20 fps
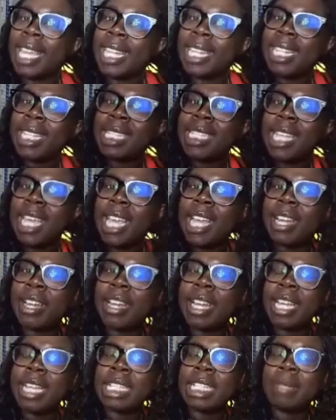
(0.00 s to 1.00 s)
this hair
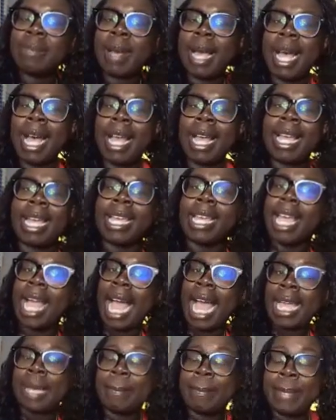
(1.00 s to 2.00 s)
is by
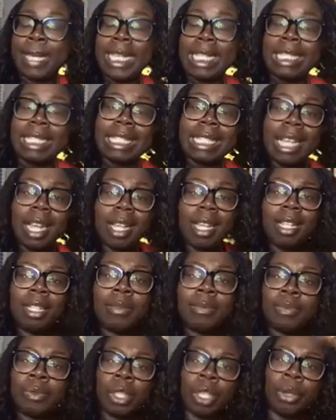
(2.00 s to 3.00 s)
Ibiza,
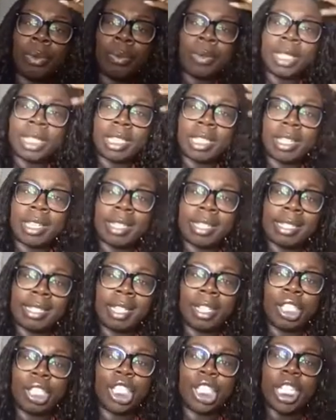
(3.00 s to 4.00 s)
which is a
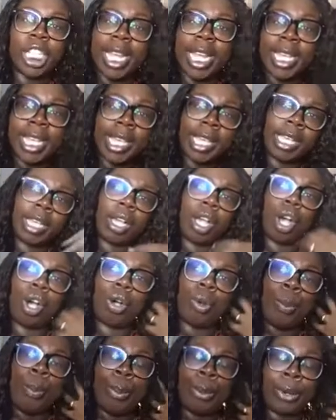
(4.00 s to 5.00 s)
shake and go
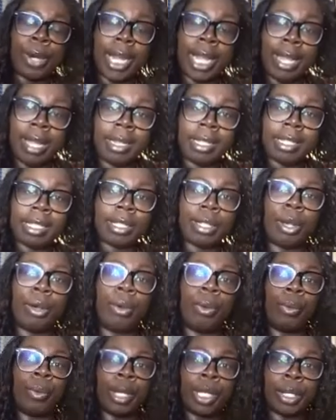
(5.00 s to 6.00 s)
brand. So
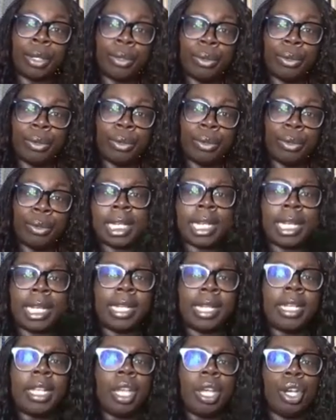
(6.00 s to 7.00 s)
when Googling it,
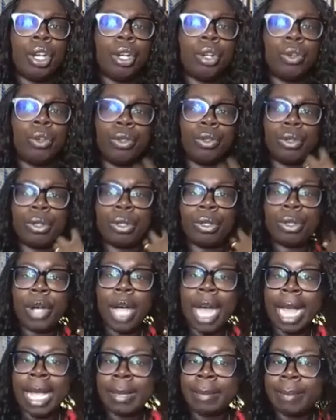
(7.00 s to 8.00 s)
Google
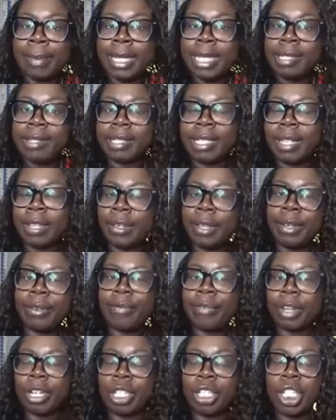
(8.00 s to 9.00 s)
Ibiza
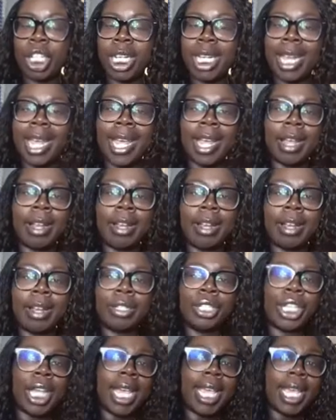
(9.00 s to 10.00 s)
virgin hair
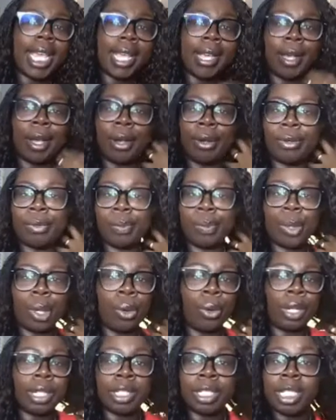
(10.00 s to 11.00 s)
shake and go, or
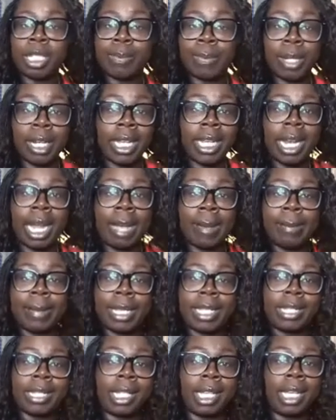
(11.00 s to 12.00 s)
just put in
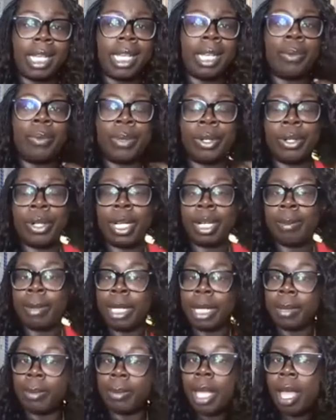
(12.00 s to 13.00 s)
Ibiza, it will come up.
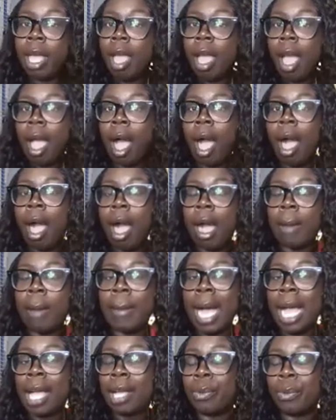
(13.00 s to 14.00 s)
I
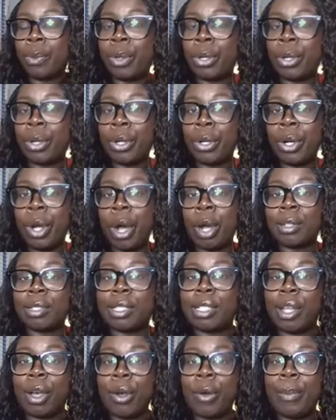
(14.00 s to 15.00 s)
will
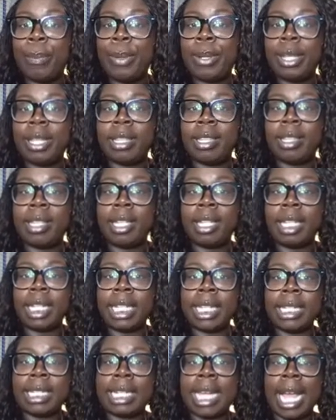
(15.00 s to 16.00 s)
also put the link
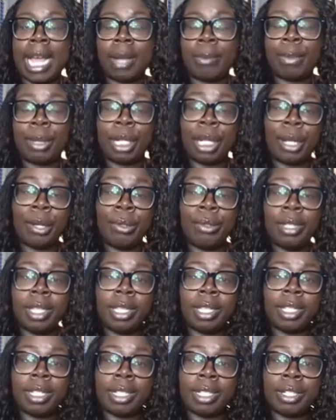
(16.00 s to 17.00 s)
down below in the
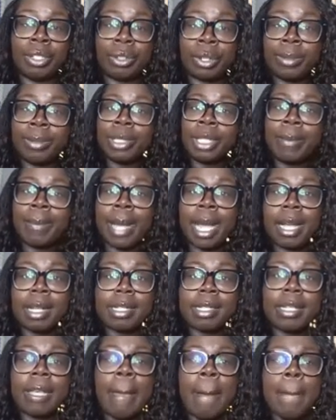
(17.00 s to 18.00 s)
description box.
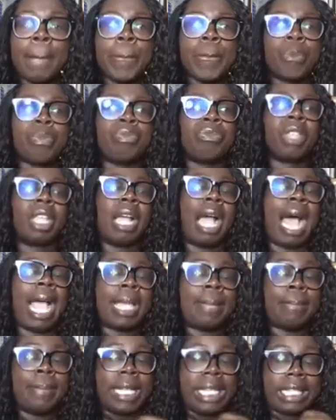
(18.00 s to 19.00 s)

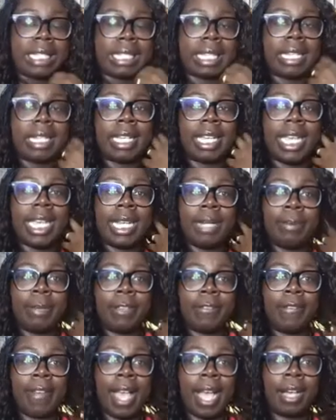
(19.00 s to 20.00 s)
Ibiza can be
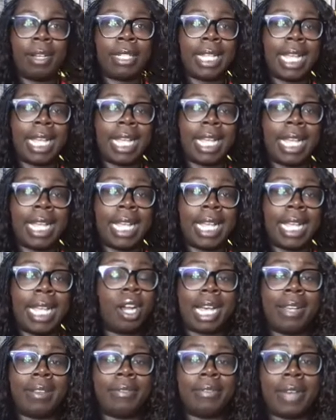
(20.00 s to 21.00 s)
found, as far as
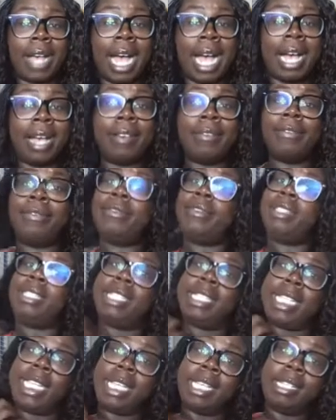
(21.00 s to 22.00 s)
I've
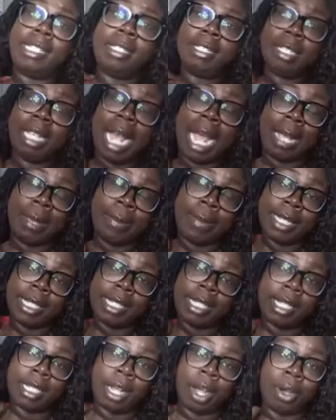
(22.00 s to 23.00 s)
seen, Ibiza
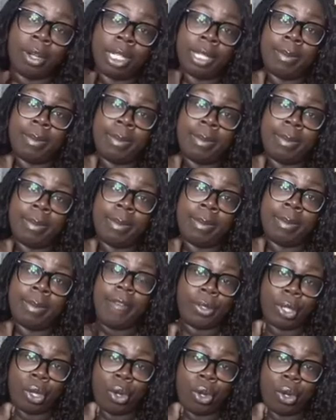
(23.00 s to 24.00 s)
can only be found
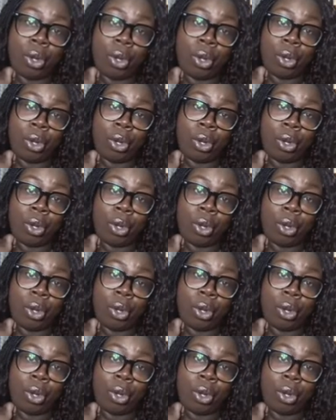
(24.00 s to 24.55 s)
online